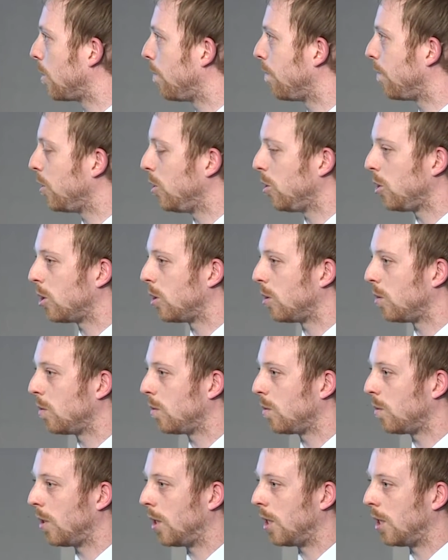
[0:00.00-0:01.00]
confusion
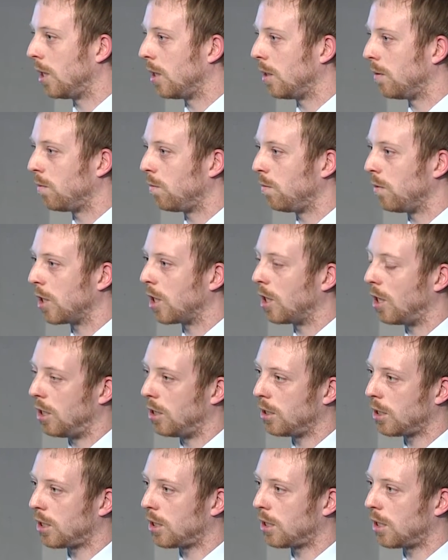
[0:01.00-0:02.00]
with
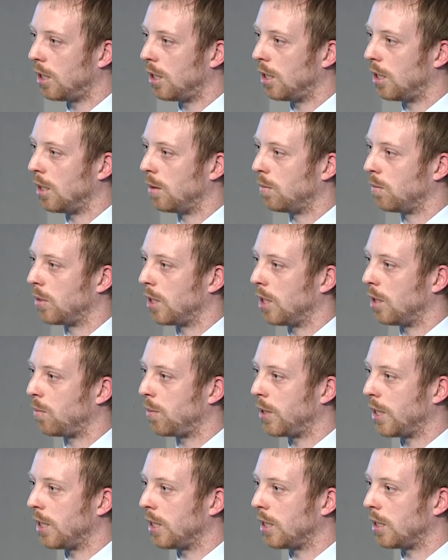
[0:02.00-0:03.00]
larch that
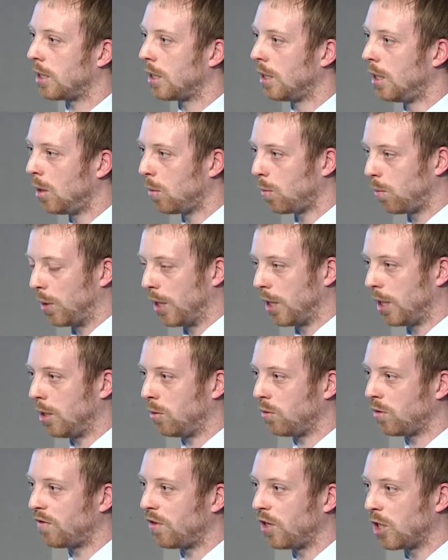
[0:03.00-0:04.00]
appeared, but it
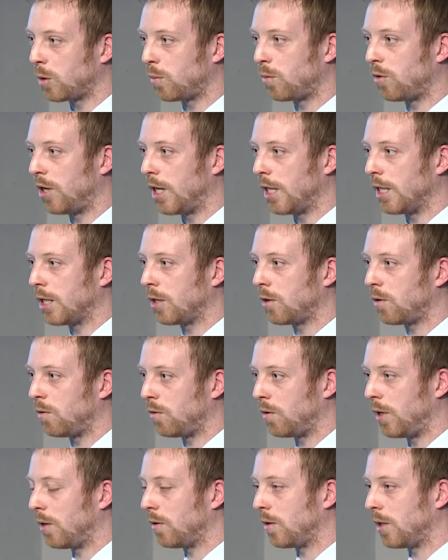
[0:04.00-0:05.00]
was very sporadic
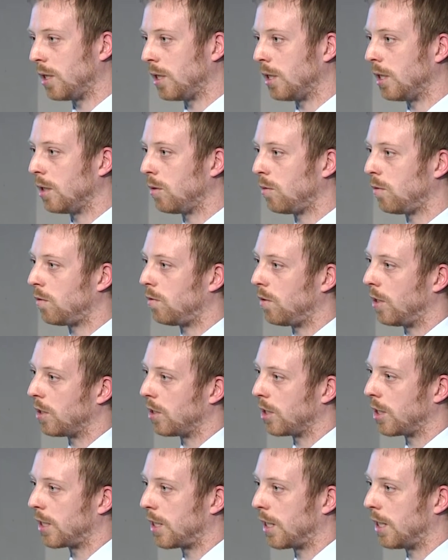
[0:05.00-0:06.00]
throughout the
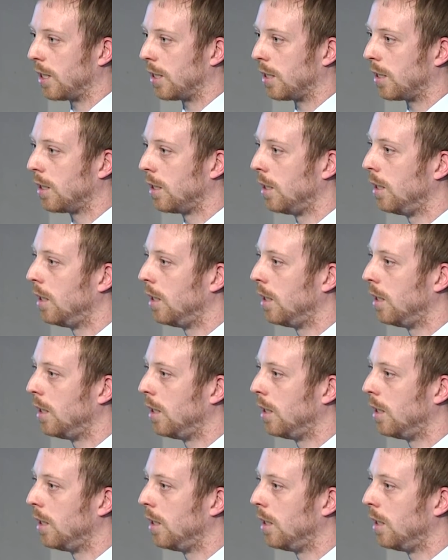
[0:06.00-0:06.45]
stand.